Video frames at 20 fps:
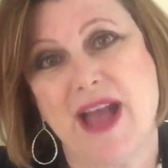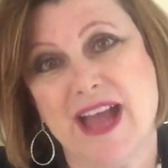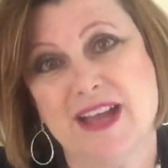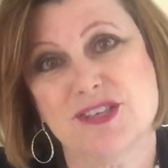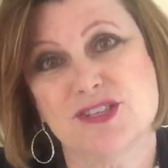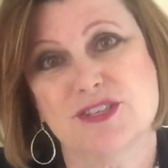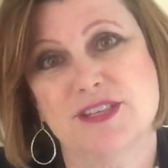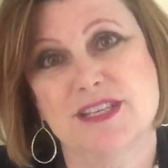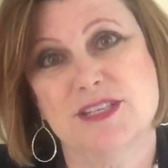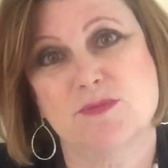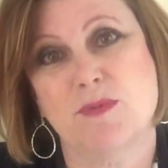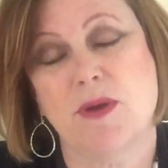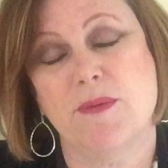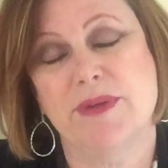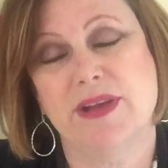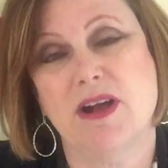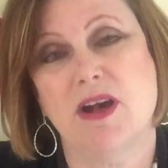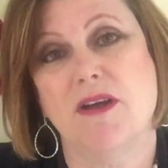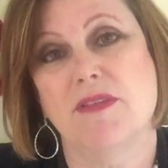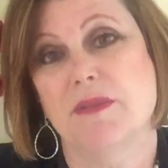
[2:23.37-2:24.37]
actually is what
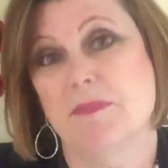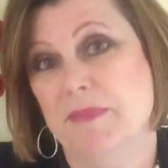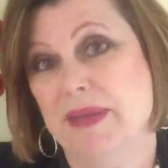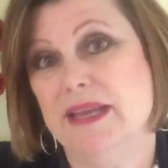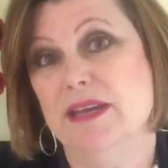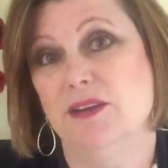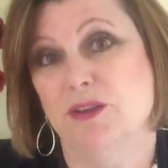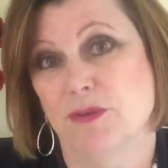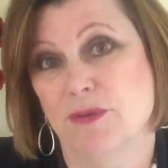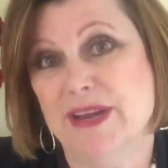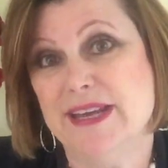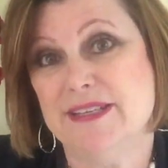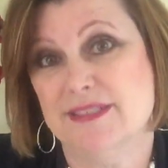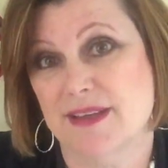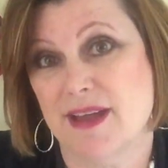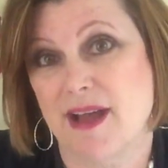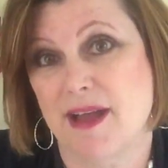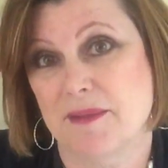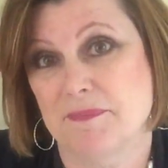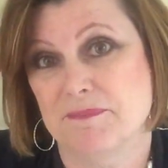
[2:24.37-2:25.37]
we call the meet and greet
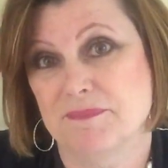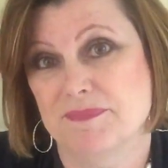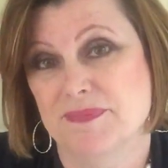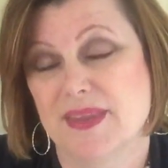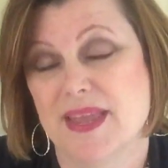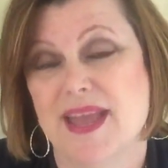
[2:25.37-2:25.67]
time.